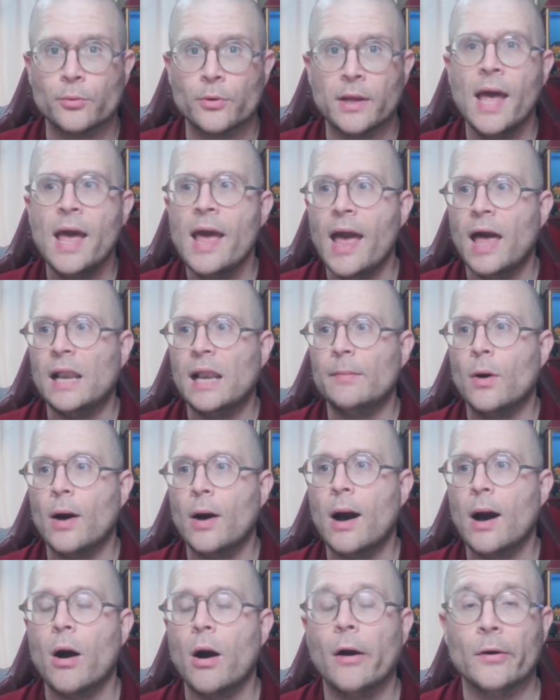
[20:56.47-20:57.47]
and about how
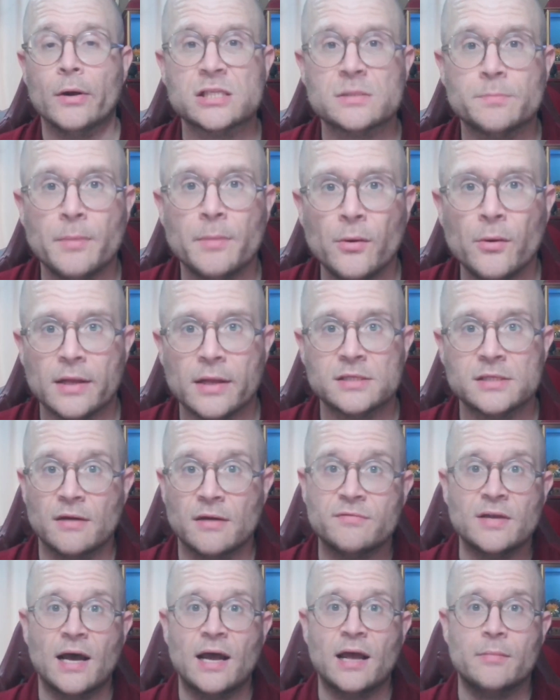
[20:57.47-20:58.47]
our experience of
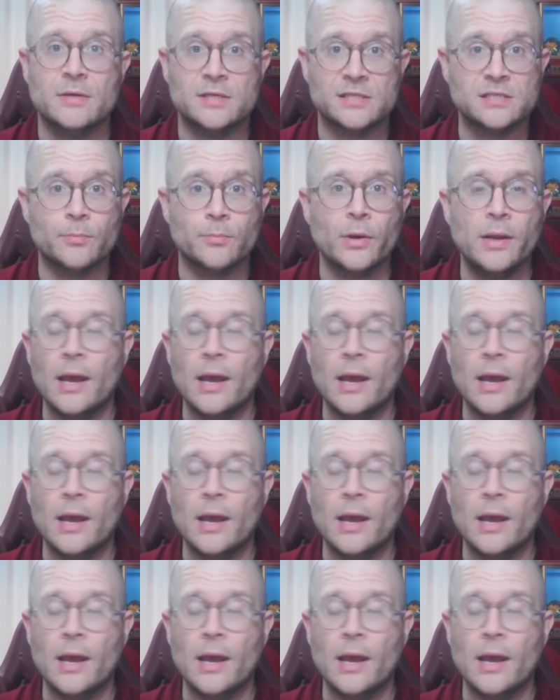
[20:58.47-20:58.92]
time is slippery,